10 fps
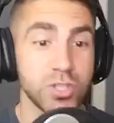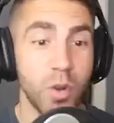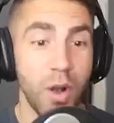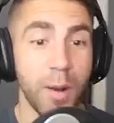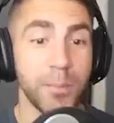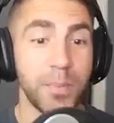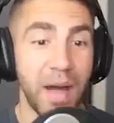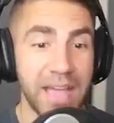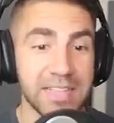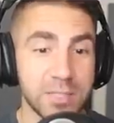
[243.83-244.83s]
So our
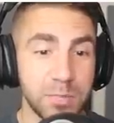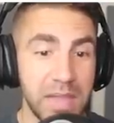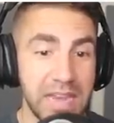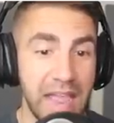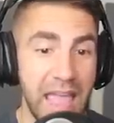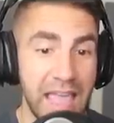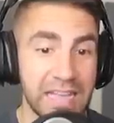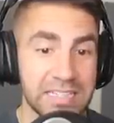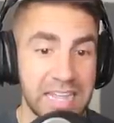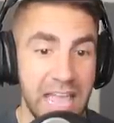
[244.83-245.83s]
bite speed
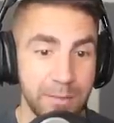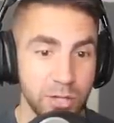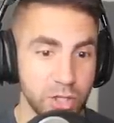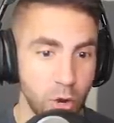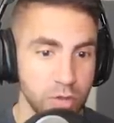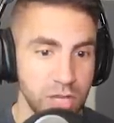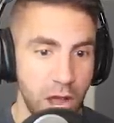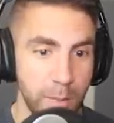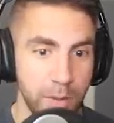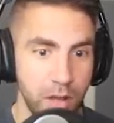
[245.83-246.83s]
and damage goes
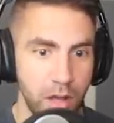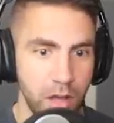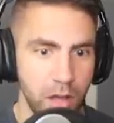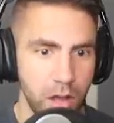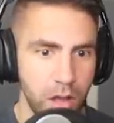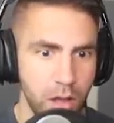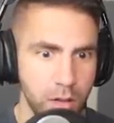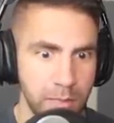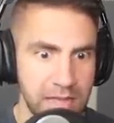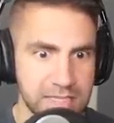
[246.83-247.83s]
up
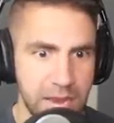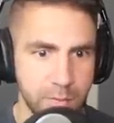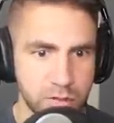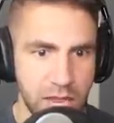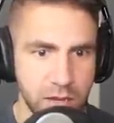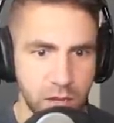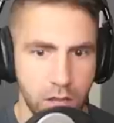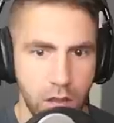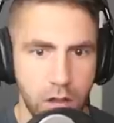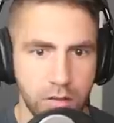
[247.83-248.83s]
as time goes on.
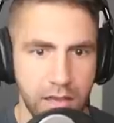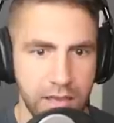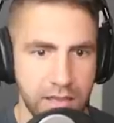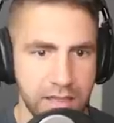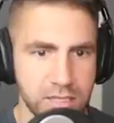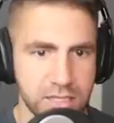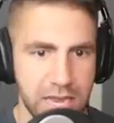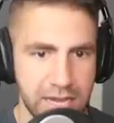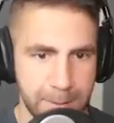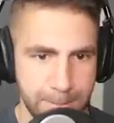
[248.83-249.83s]
Okay, and they just
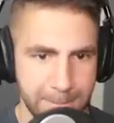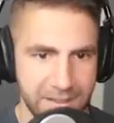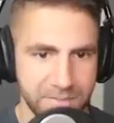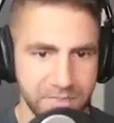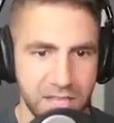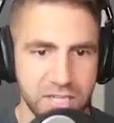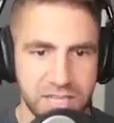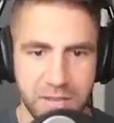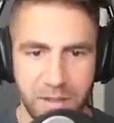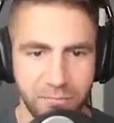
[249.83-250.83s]
ate it. You just
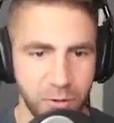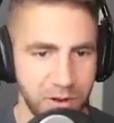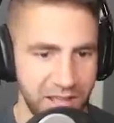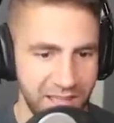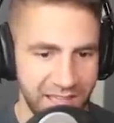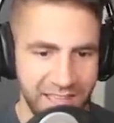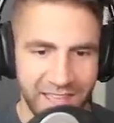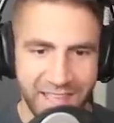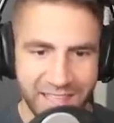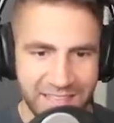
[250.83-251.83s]
ate my food.
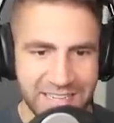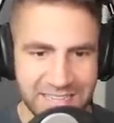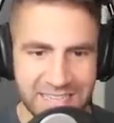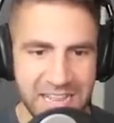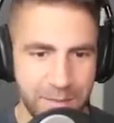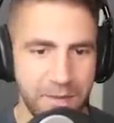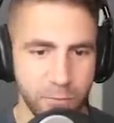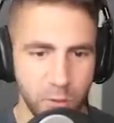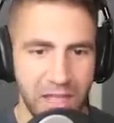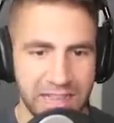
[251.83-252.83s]
You just gonna eat my
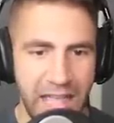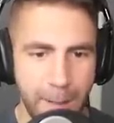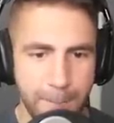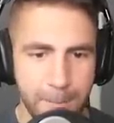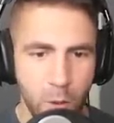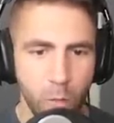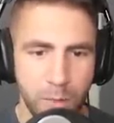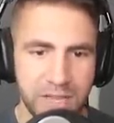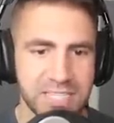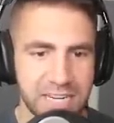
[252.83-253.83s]
food like that? Well, I
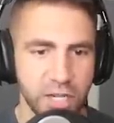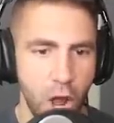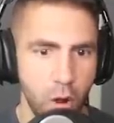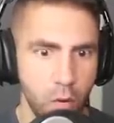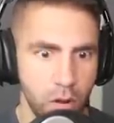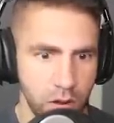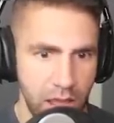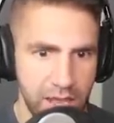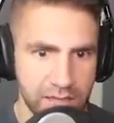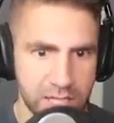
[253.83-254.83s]
bet you didn't know.
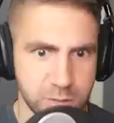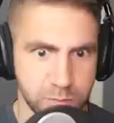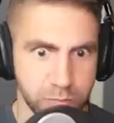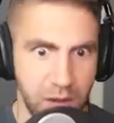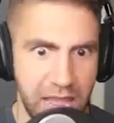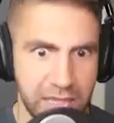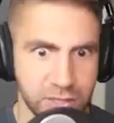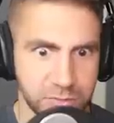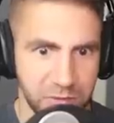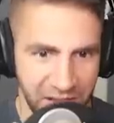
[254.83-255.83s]
I got this rage.